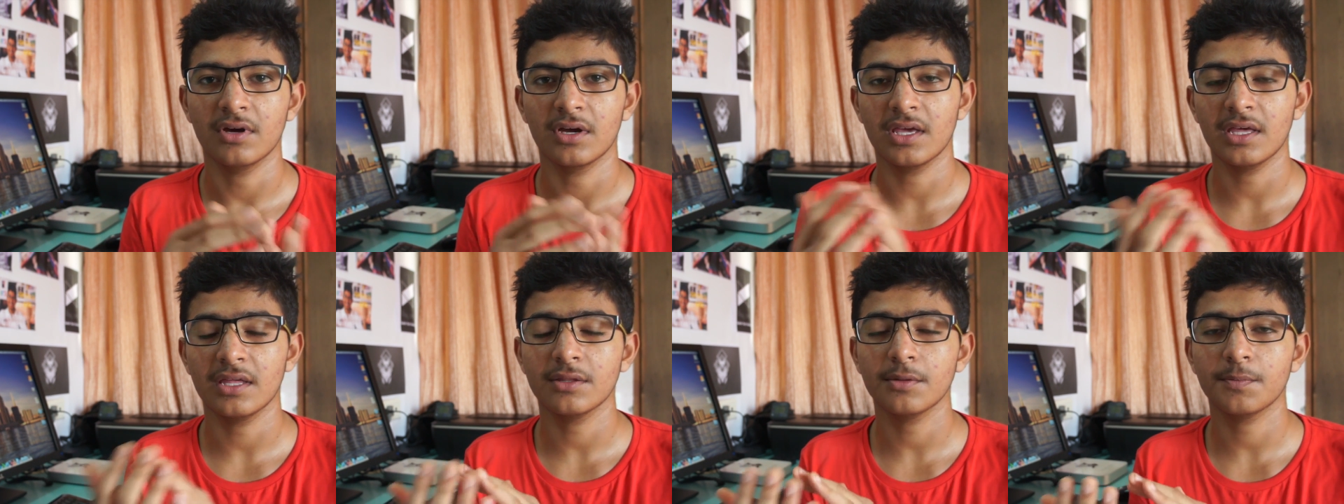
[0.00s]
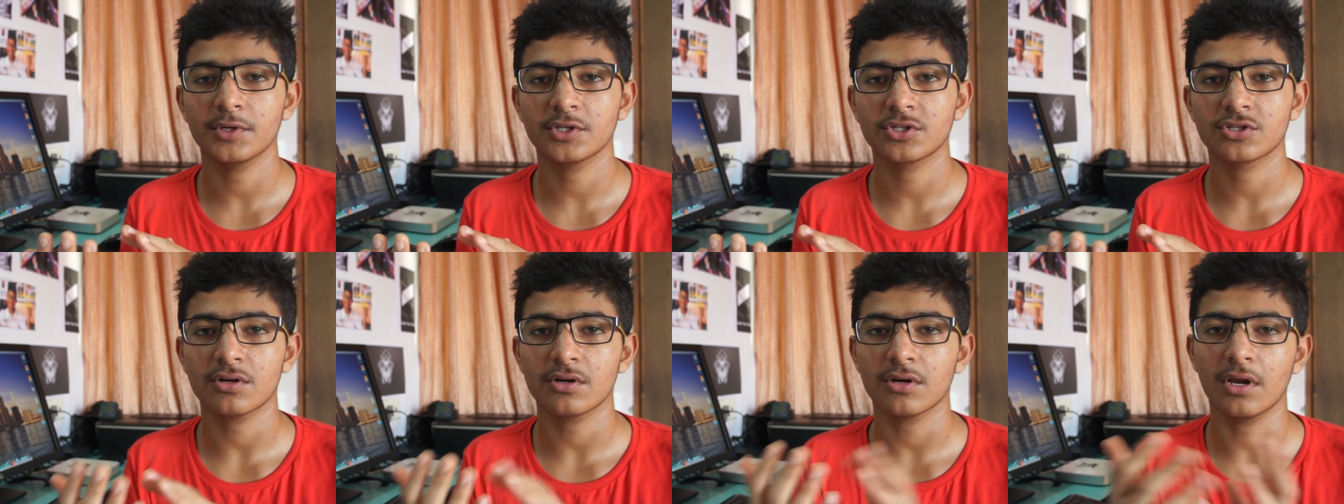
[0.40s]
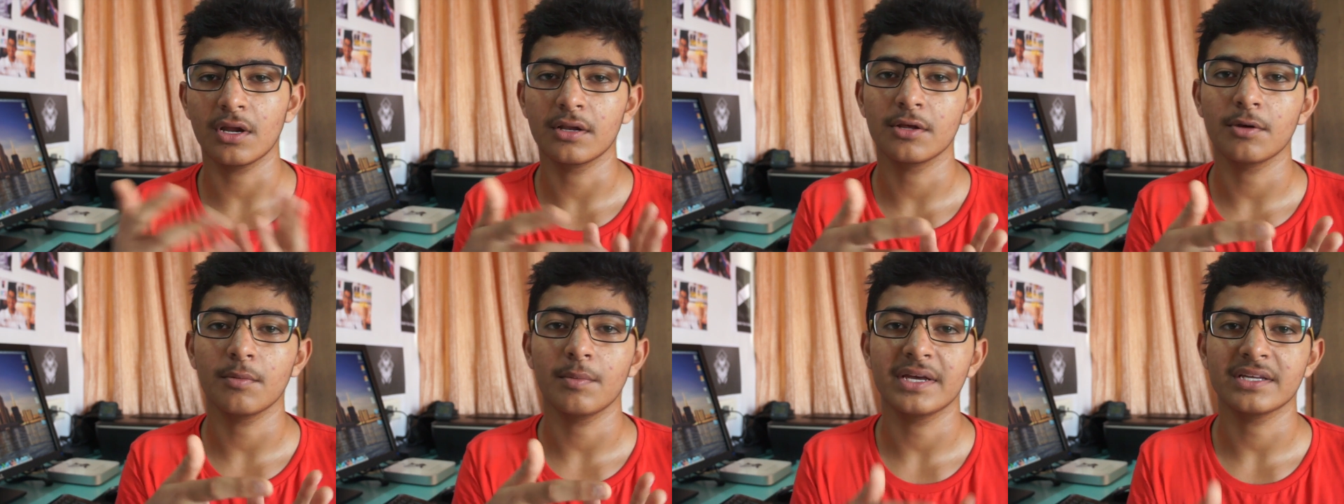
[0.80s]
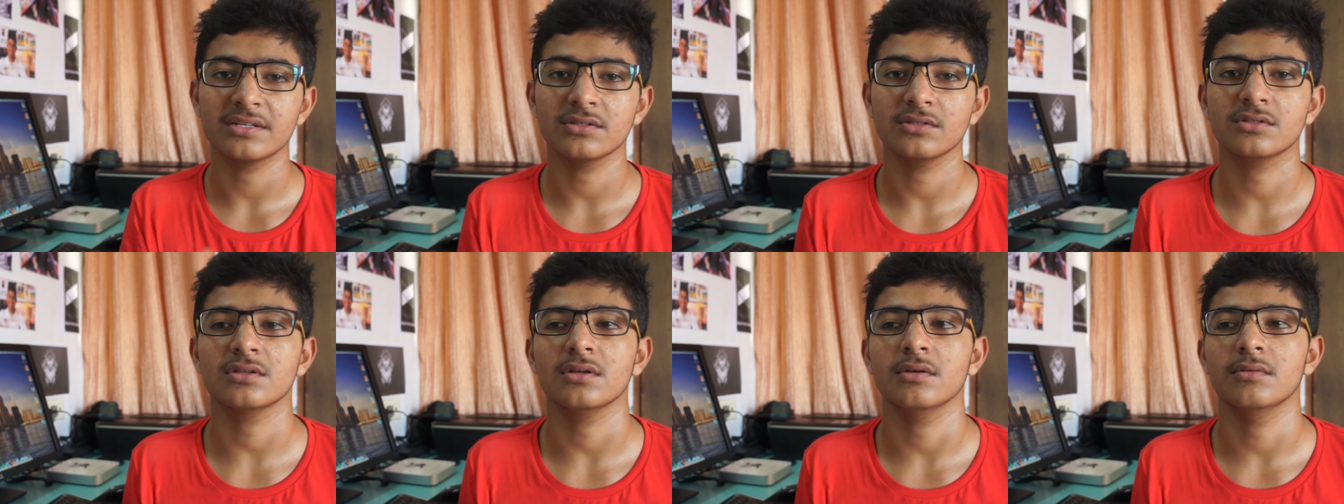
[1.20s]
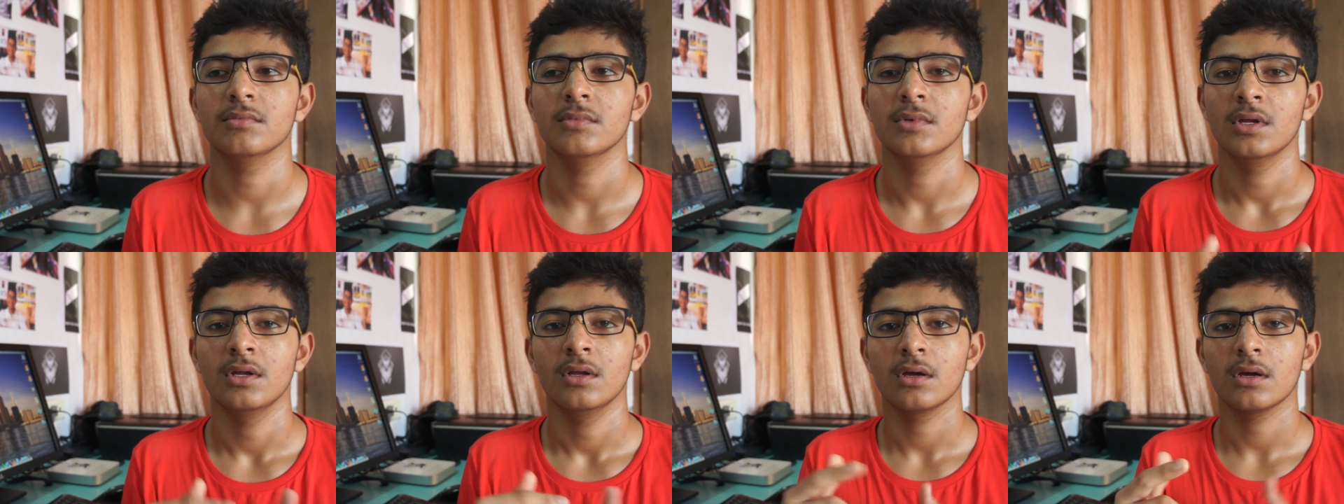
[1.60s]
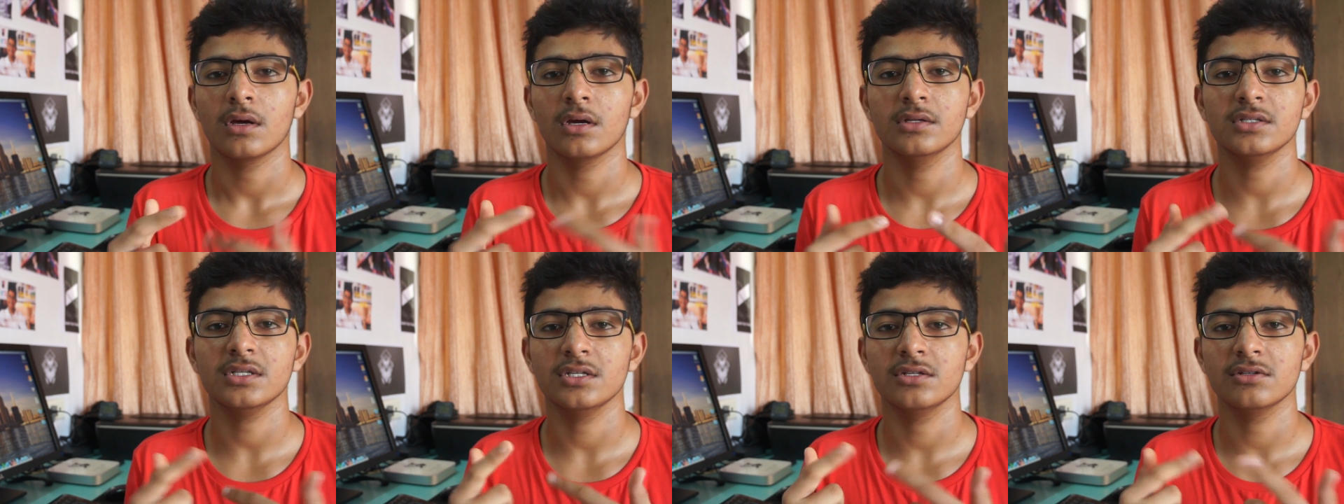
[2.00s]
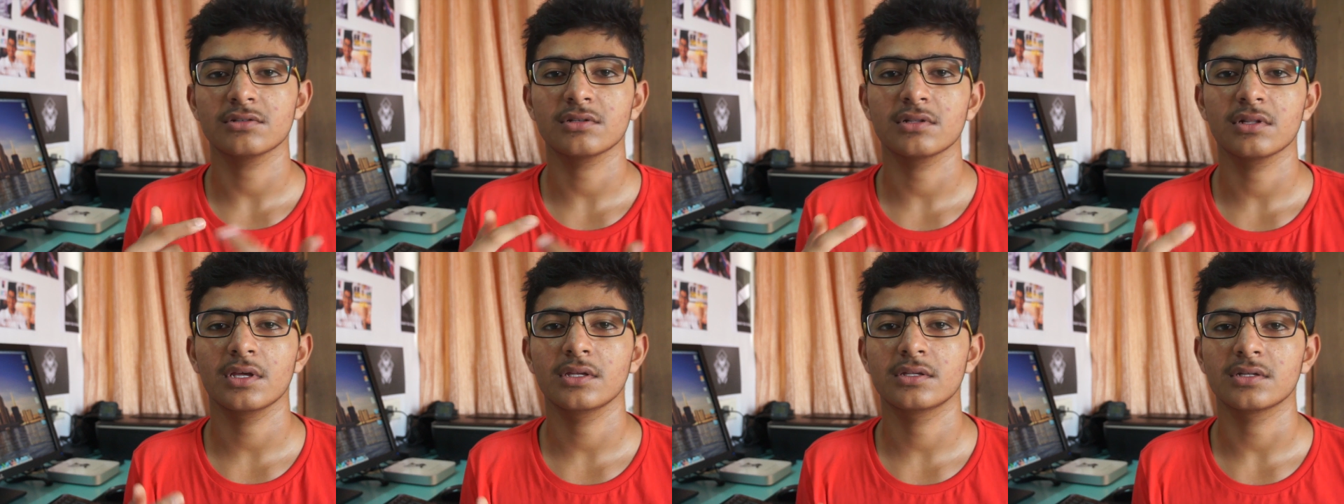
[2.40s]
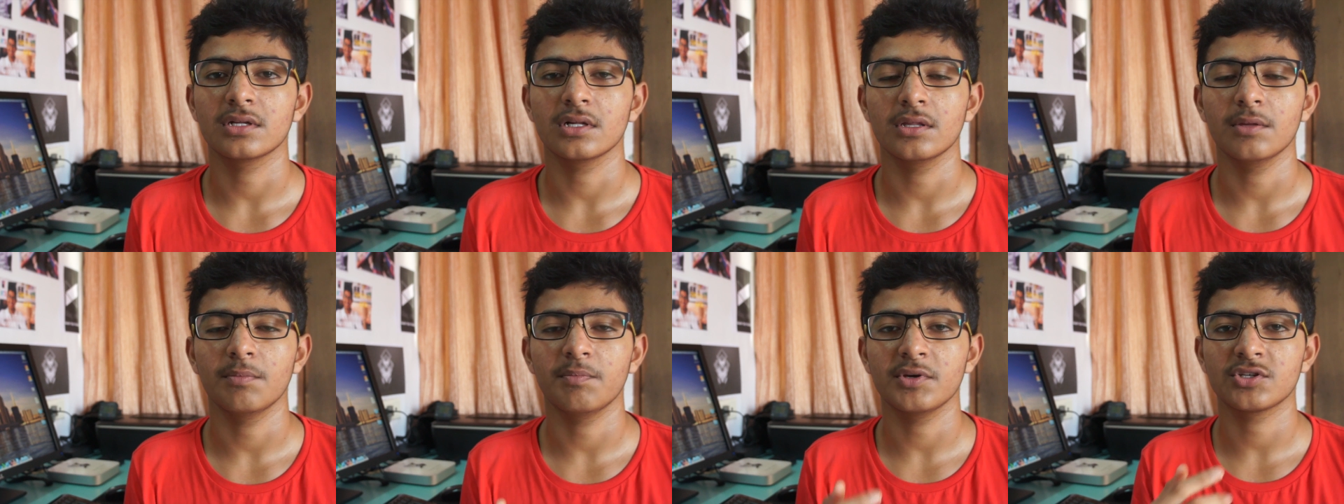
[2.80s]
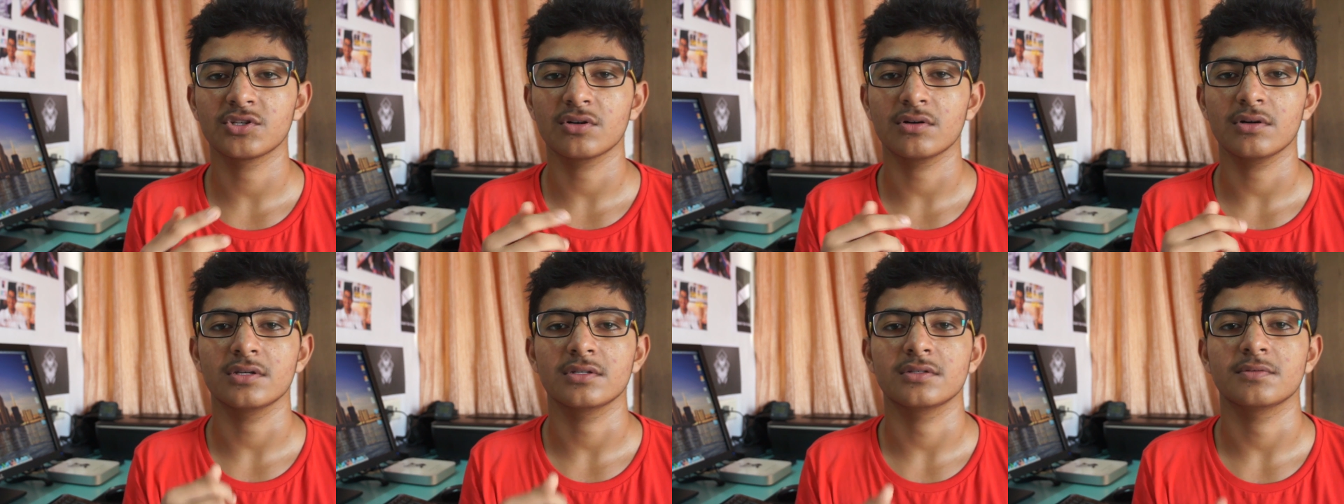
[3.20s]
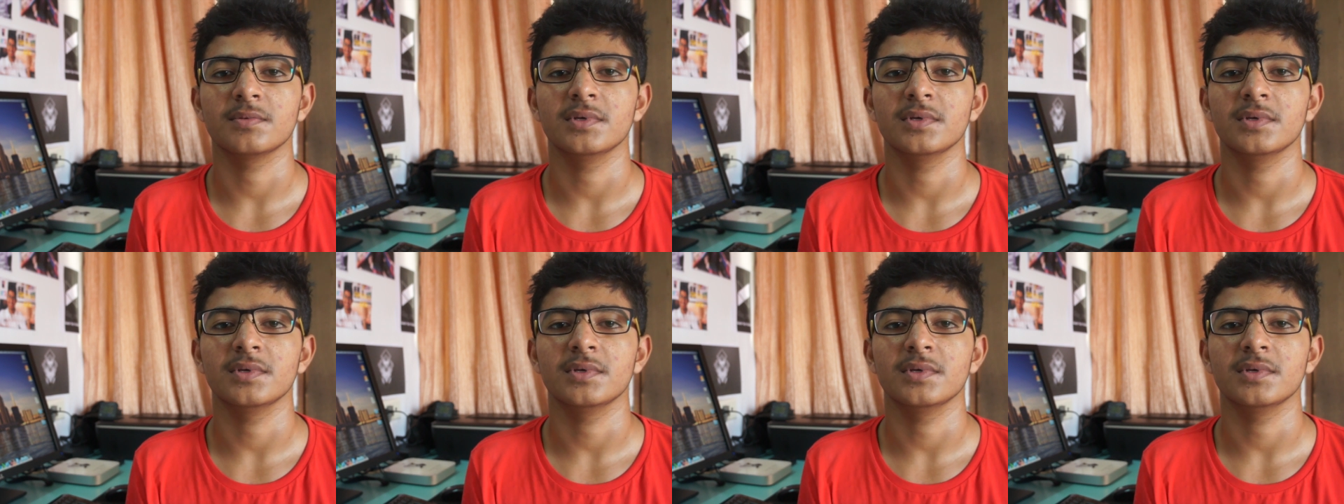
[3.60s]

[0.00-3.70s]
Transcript: again the picture and your message, and continuously till the picture is